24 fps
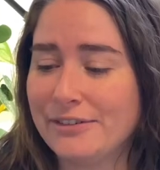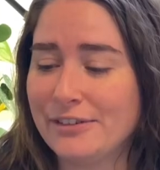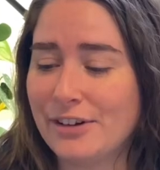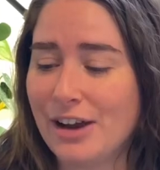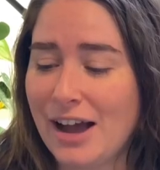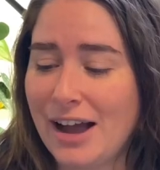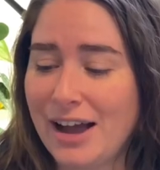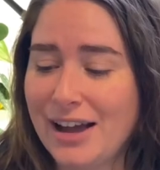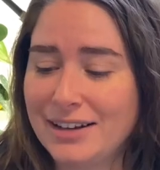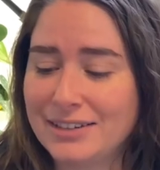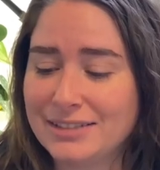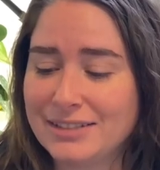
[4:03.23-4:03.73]

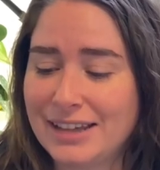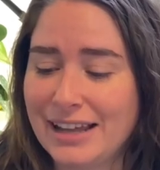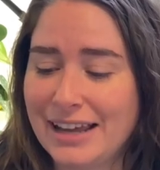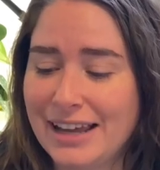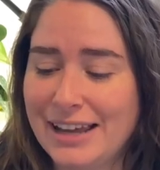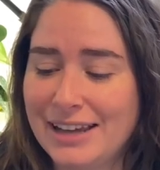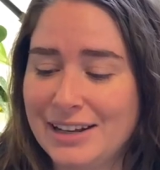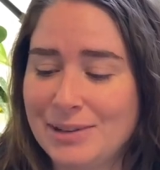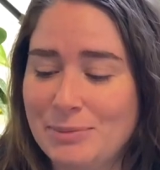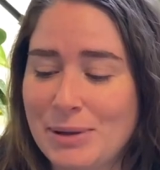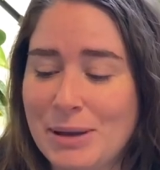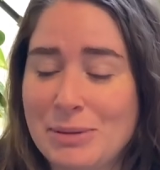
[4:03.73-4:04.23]
not,
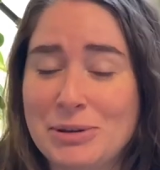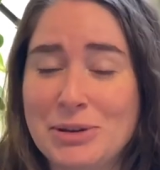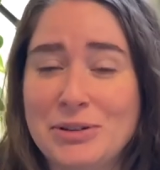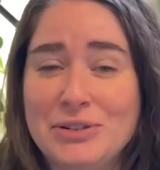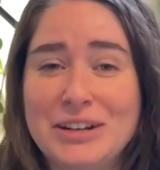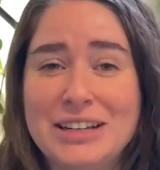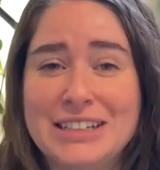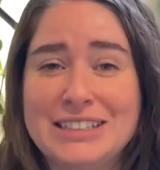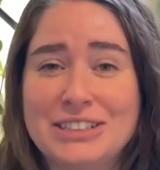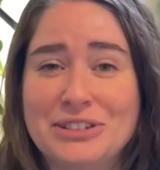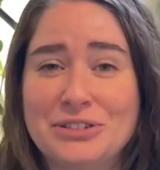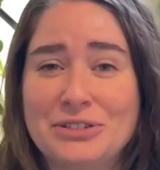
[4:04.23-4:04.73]
then maybe you
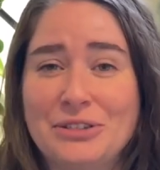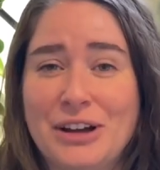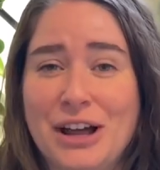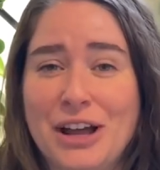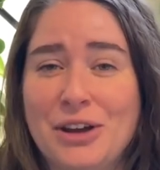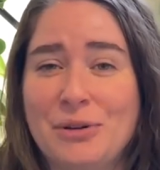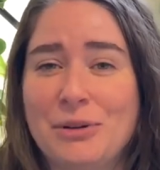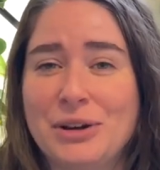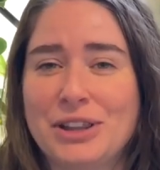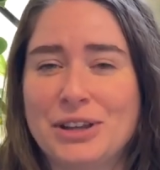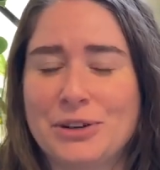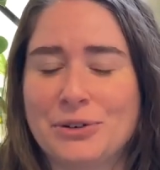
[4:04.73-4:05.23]
need to
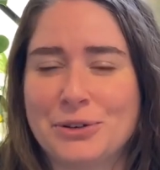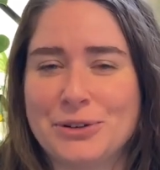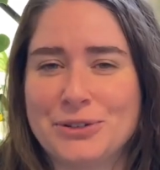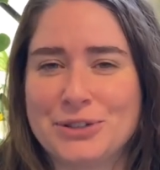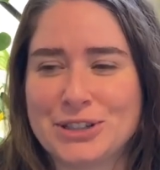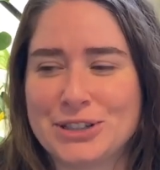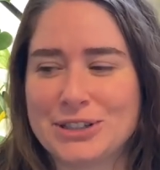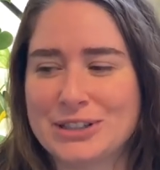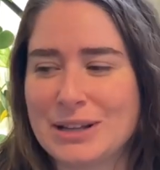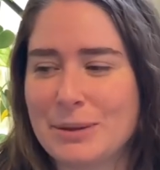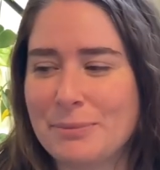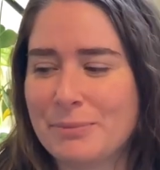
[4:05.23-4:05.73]
evaluate the roots
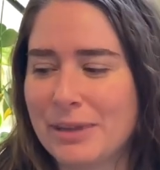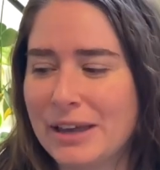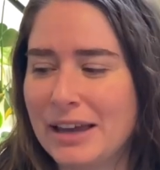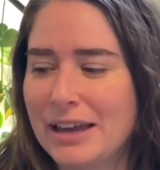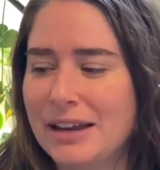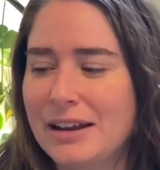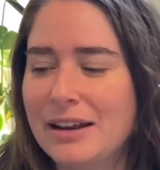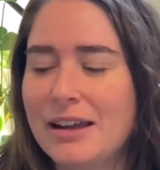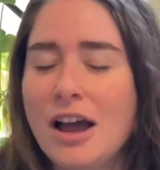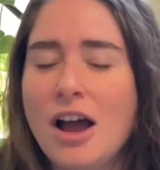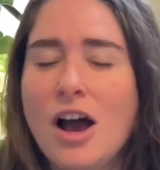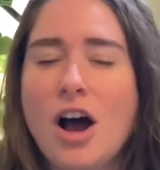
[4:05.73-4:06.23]
or
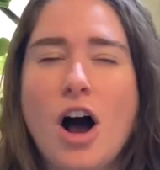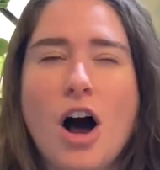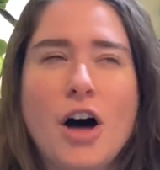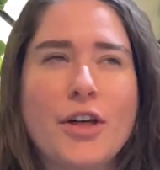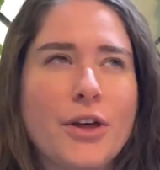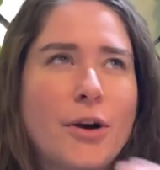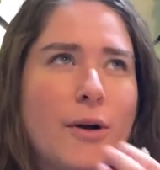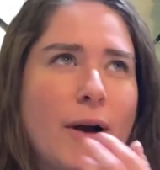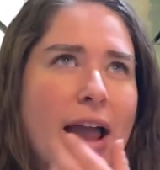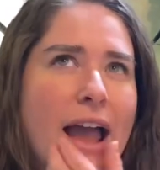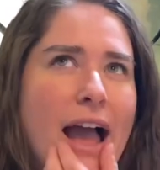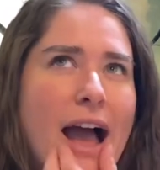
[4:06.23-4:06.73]
something.
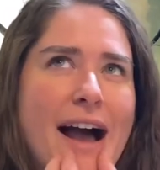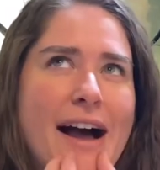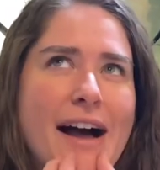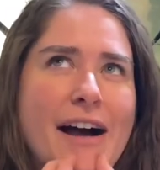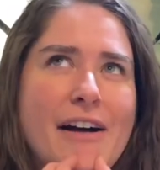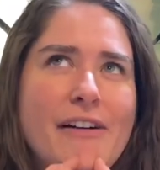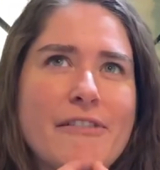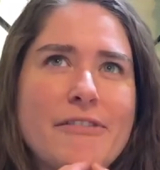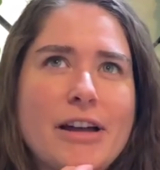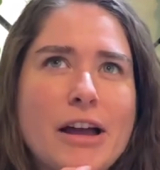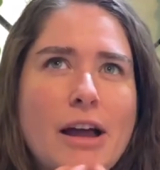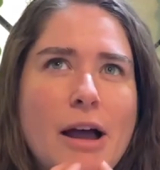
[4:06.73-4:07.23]
Although I
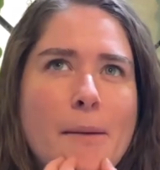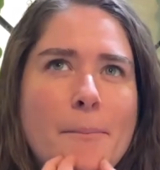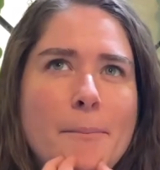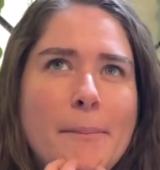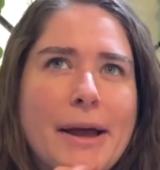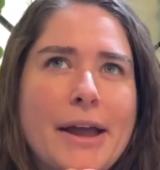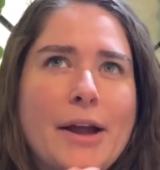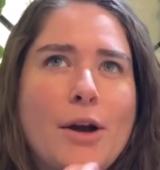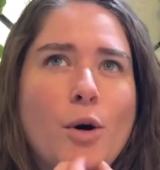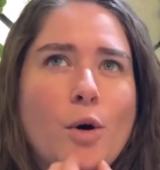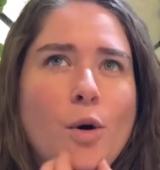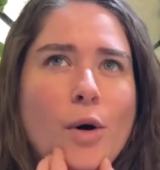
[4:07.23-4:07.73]
have
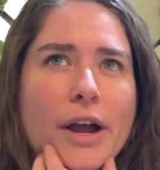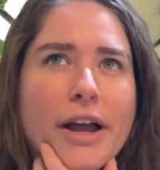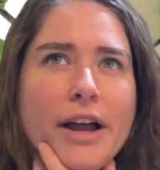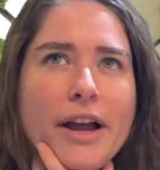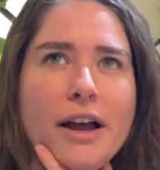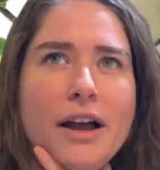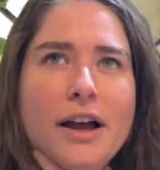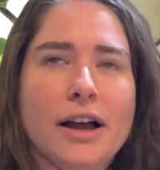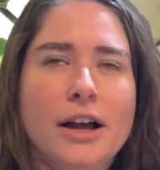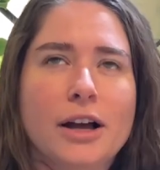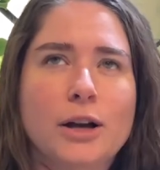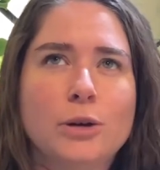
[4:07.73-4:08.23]
my
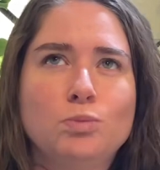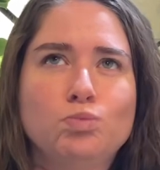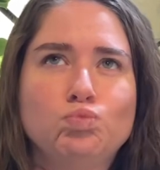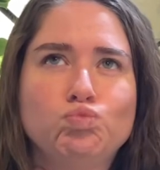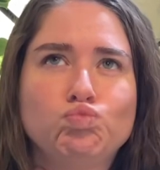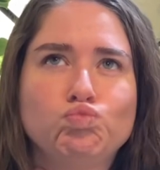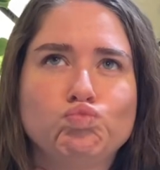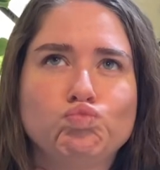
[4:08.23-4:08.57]
Hoya,